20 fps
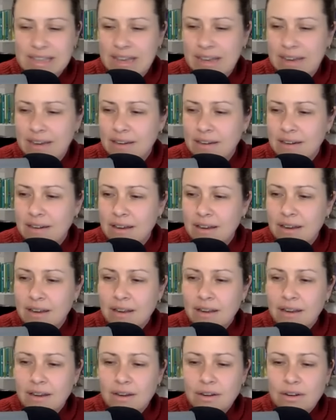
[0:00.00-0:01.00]
and
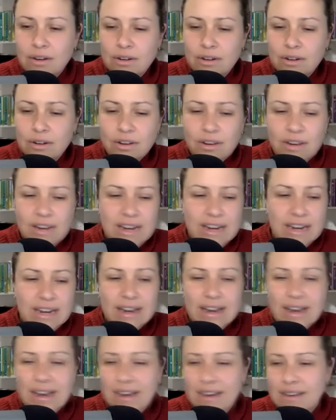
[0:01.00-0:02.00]

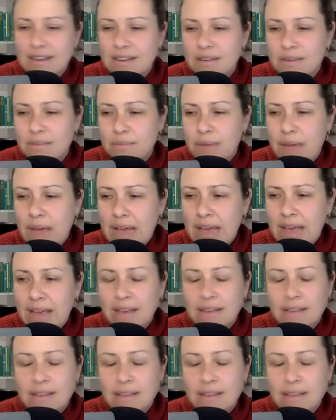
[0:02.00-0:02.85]
hurry and packing.